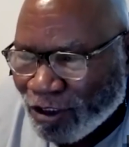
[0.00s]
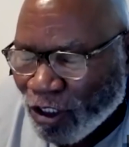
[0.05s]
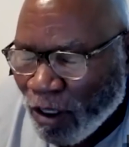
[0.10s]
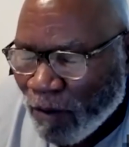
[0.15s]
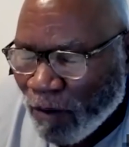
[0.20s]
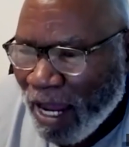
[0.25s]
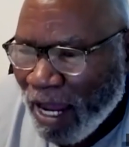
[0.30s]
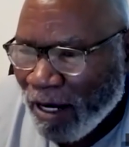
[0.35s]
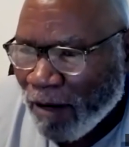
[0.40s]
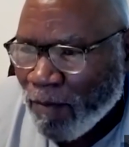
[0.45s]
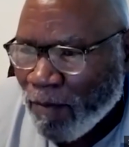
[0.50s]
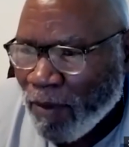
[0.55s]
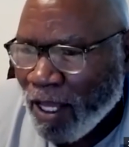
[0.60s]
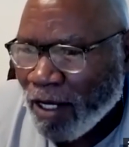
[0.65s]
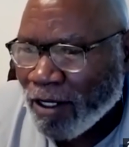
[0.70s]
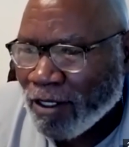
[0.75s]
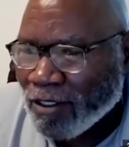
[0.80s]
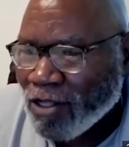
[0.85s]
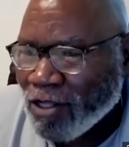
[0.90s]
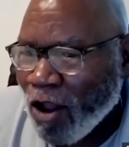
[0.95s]
somebody
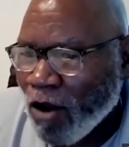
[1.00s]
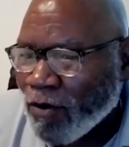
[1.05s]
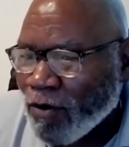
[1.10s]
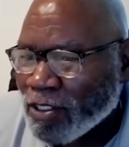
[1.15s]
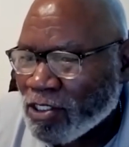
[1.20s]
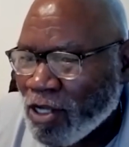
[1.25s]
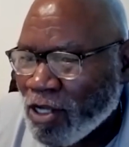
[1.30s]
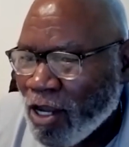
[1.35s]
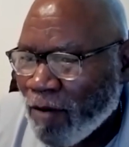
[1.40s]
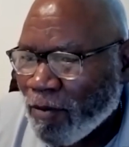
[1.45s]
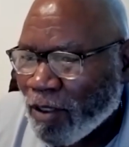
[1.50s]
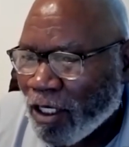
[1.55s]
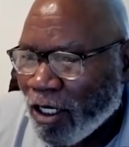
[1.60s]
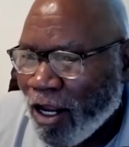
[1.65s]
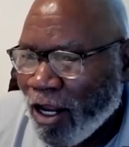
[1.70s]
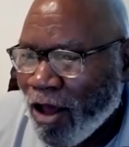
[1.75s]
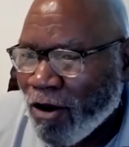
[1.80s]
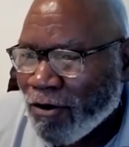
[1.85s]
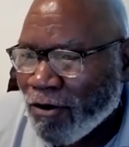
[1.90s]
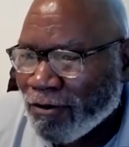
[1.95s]
better is always coming
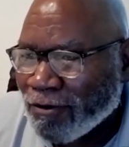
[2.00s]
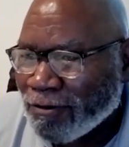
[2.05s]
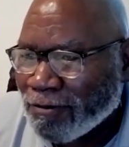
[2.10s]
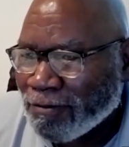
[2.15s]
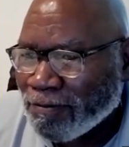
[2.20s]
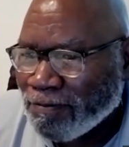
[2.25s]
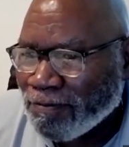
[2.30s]
along.